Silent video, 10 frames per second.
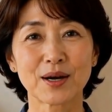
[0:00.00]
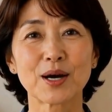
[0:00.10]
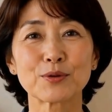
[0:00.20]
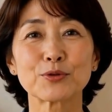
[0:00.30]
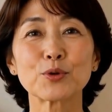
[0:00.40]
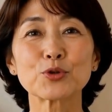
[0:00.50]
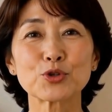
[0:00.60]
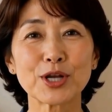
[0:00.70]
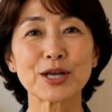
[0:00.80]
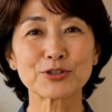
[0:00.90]
A full
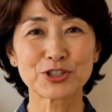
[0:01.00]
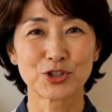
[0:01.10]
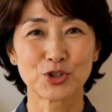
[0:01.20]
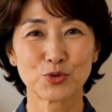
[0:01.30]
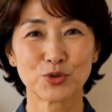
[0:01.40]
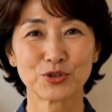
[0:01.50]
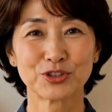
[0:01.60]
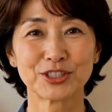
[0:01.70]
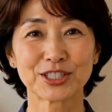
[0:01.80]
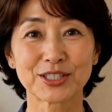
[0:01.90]
tray of
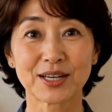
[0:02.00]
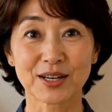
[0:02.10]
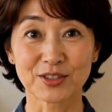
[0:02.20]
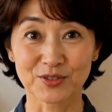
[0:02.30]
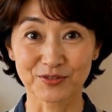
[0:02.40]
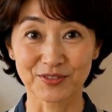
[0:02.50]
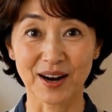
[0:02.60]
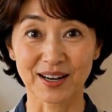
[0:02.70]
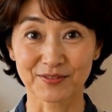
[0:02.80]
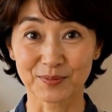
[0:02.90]
skewers in under
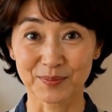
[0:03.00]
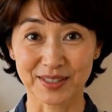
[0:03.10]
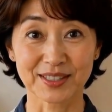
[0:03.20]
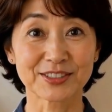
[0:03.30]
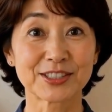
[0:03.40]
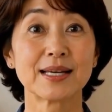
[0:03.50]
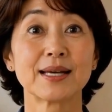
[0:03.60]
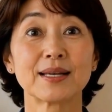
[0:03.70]
5 minutes.